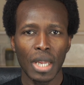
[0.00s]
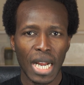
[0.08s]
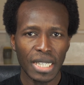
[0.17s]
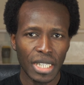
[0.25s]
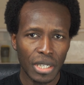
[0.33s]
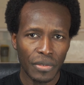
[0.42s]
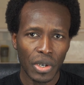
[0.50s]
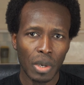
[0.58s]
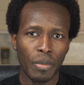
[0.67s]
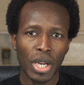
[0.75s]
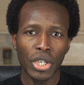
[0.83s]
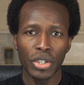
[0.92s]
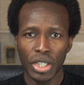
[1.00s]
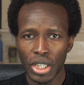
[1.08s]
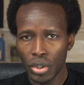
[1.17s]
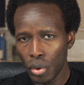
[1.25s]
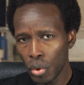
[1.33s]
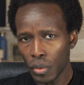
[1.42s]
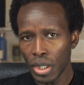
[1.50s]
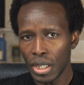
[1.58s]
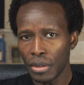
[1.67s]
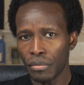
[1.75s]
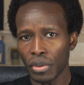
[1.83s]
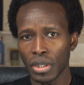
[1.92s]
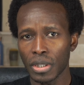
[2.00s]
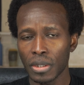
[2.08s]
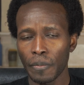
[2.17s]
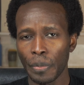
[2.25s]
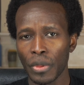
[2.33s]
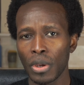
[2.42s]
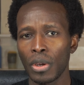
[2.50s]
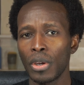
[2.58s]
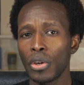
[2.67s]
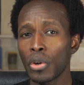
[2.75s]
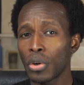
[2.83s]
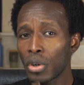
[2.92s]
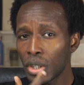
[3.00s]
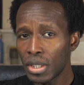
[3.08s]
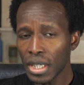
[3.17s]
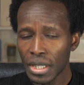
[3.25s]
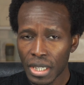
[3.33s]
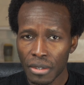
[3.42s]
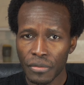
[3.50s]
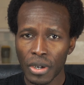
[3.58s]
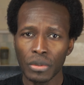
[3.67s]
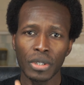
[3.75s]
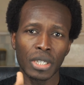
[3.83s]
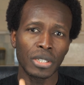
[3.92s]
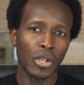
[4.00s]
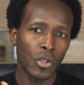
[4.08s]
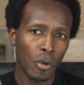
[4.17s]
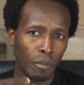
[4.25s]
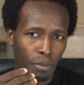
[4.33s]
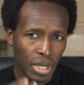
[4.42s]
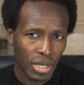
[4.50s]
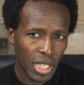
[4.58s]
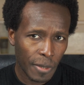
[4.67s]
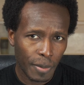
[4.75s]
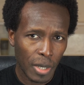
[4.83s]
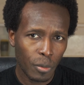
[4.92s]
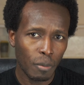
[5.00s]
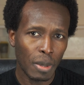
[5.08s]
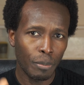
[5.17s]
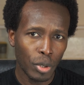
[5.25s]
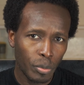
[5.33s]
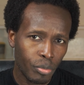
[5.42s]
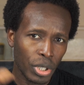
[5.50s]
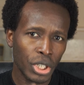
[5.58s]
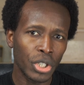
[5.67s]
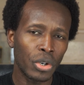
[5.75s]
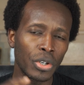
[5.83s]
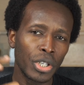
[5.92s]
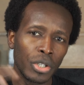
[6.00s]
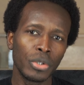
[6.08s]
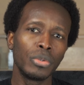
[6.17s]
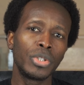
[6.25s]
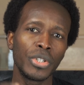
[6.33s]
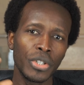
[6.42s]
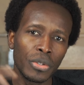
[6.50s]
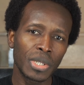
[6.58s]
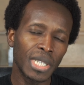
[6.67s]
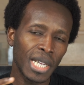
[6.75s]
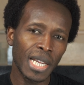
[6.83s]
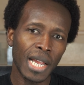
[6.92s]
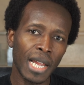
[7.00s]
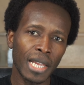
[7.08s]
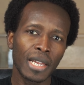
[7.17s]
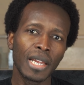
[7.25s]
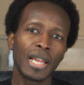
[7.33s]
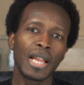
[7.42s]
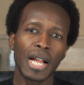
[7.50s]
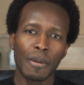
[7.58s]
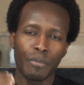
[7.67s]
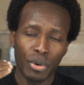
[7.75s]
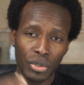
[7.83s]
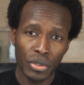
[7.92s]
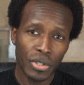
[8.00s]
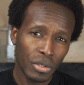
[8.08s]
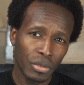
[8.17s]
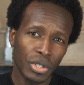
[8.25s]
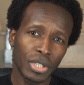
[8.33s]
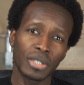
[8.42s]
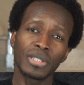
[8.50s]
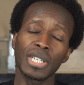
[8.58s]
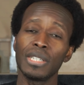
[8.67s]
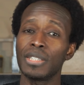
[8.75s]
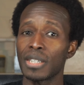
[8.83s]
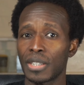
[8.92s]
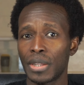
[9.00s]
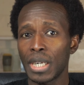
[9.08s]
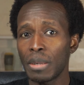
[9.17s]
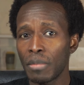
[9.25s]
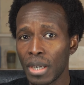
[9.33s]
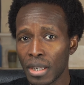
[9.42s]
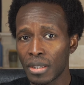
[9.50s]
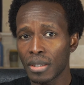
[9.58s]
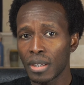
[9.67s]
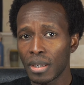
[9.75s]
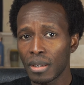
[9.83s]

As a developer, you need to know the difference. Your non-technical founders or your business people may put pressure on you to use AI and produce solutions in just 3 minutes.